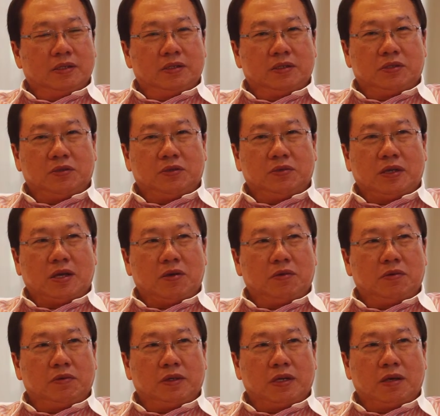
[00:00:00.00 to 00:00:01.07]
So
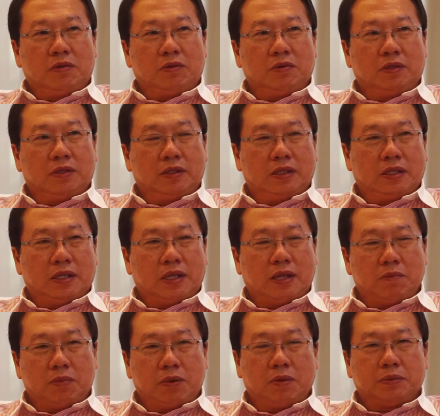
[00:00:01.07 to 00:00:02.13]
now
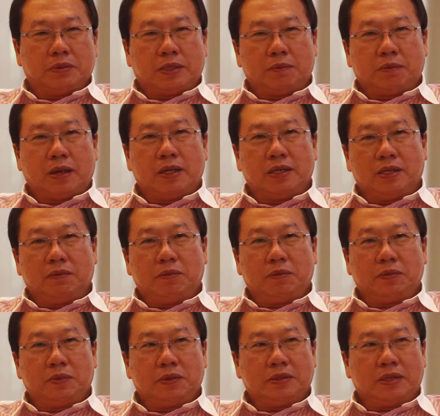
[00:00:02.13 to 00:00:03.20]
number of Sapahan
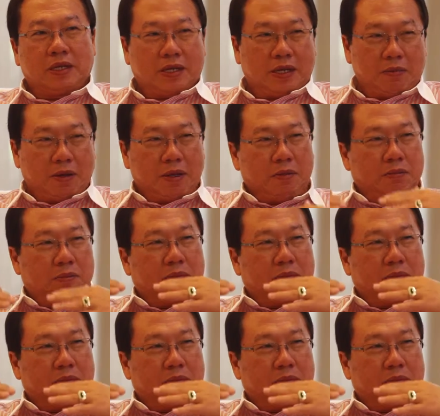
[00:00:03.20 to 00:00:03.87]
developers are coming up.